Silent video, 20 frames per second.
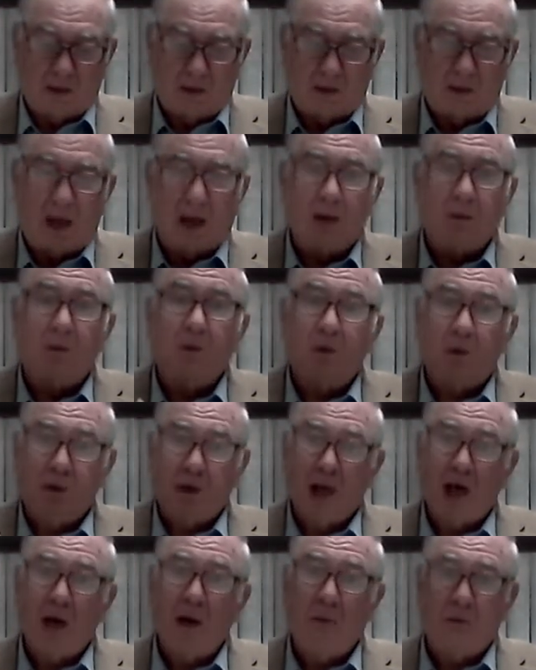that will
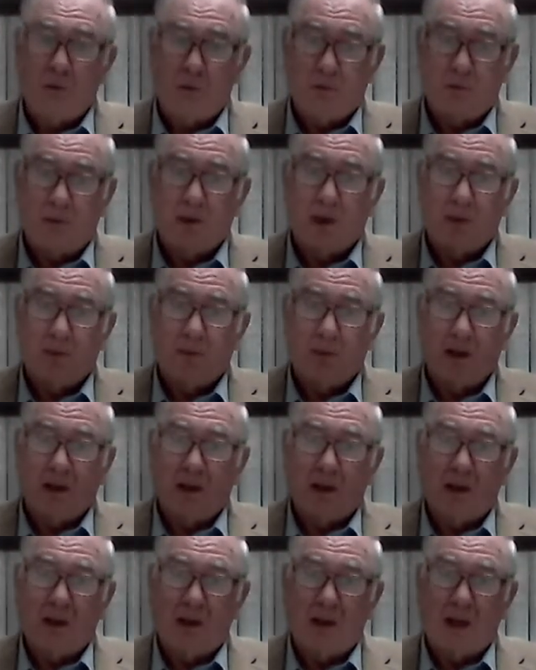tell you
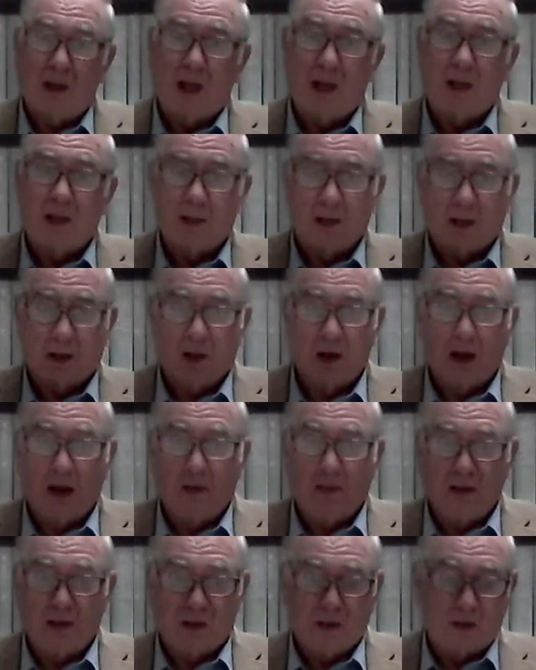something in the
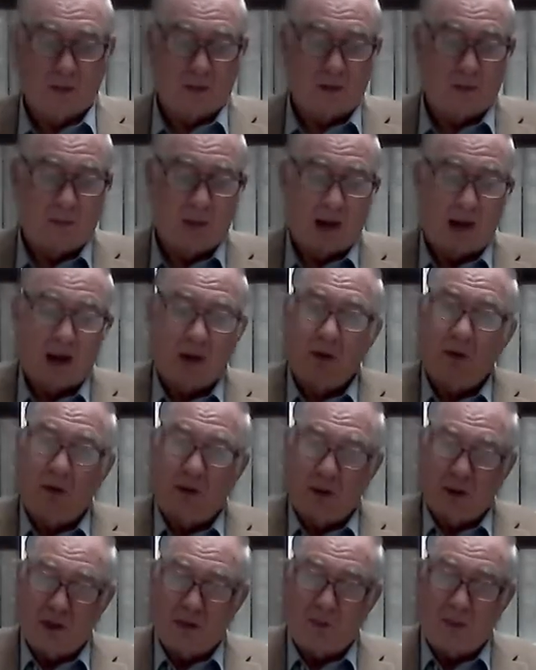commentary back on
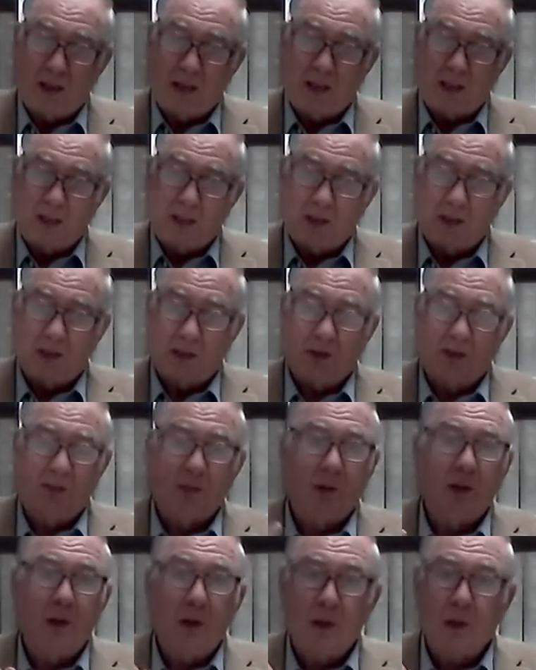this passage.
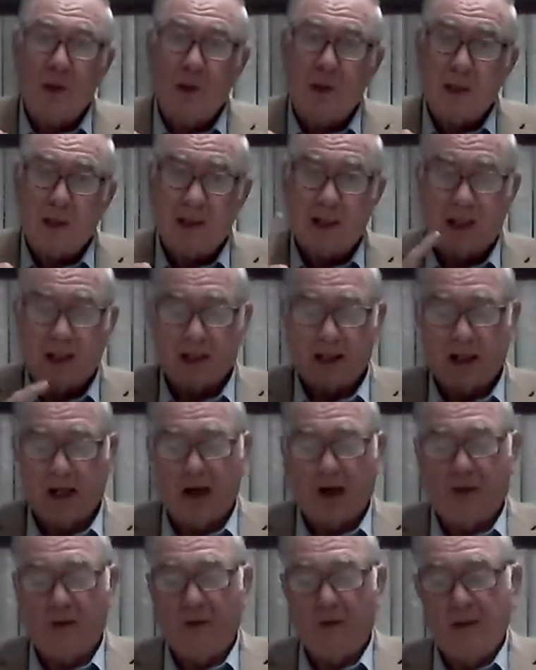We're going to look at that
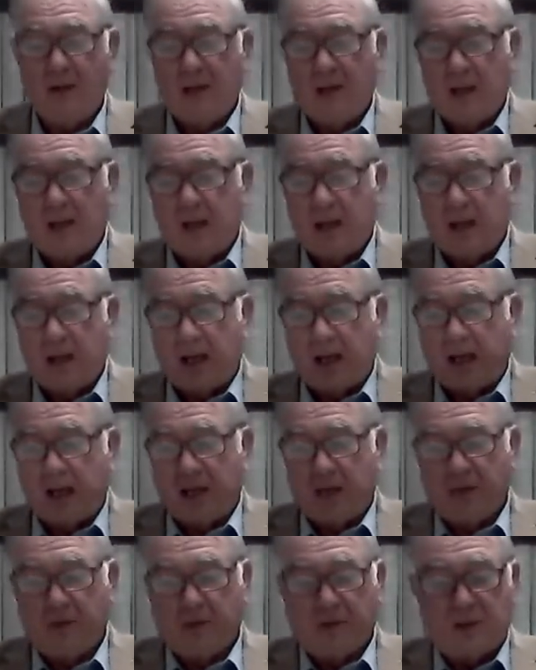now,
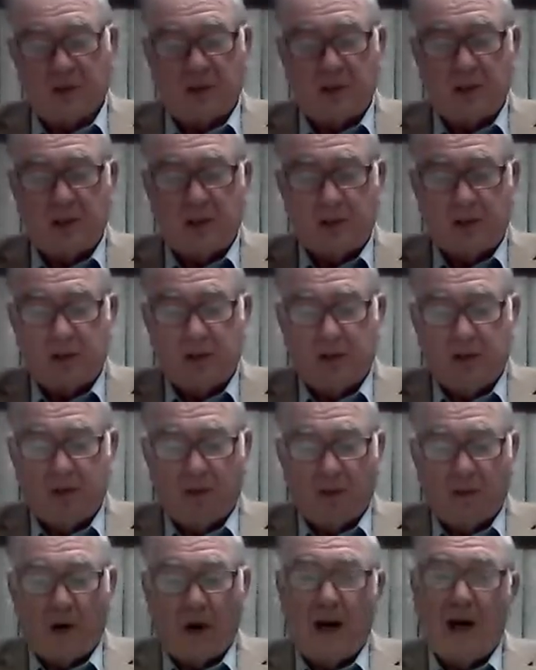and you'll see
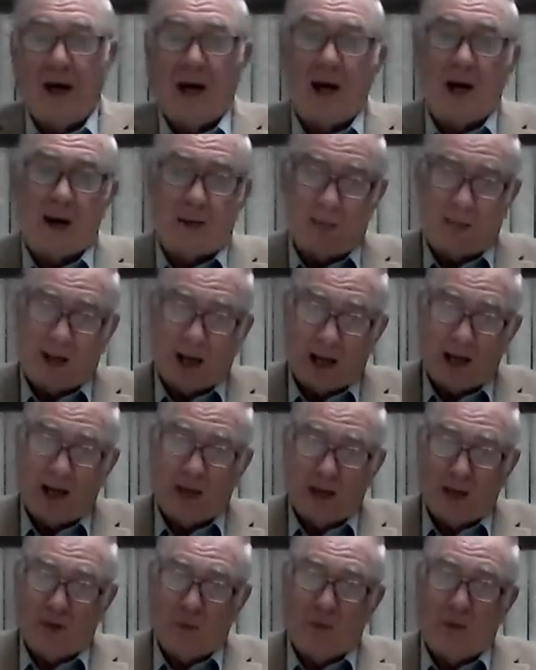why I'm
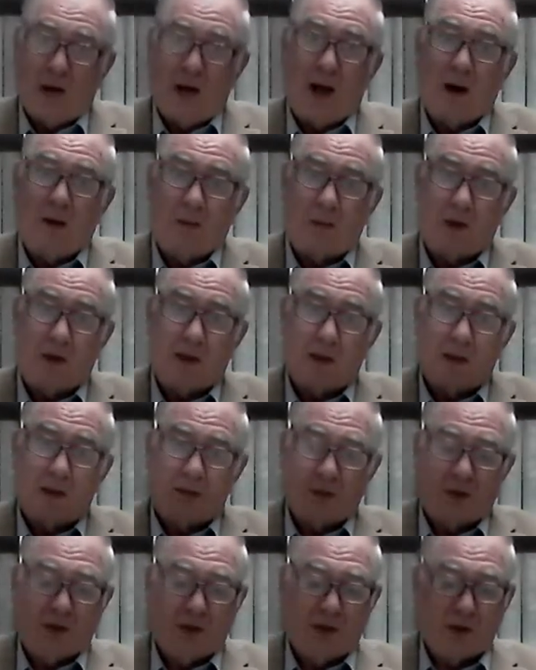headed the way I was
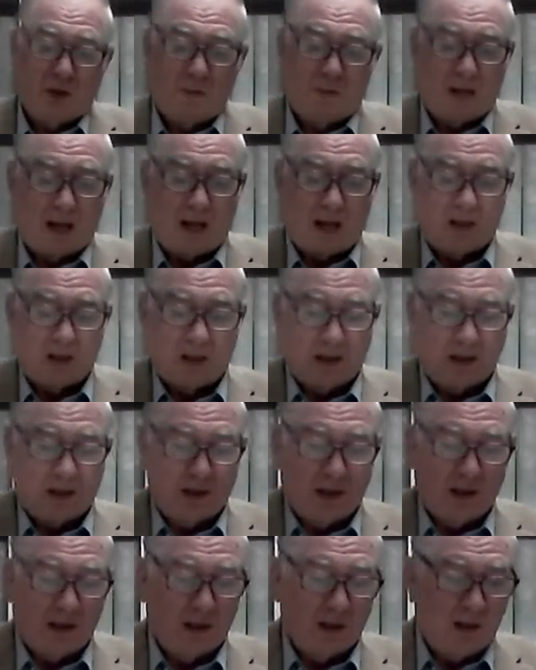with this passage.
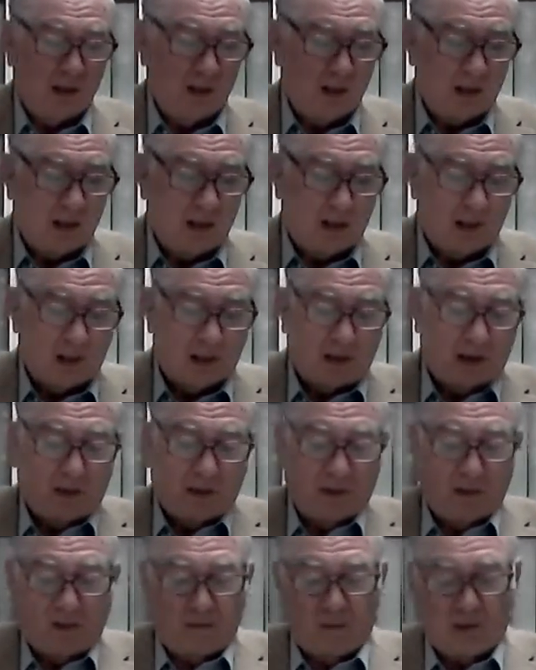
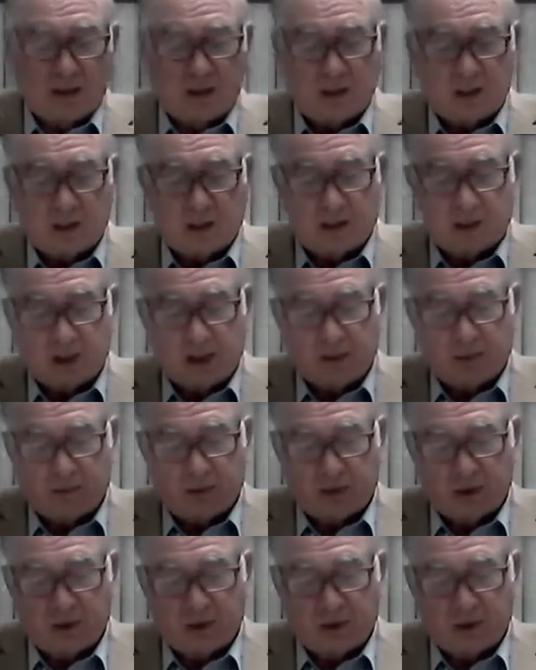Revelation chapter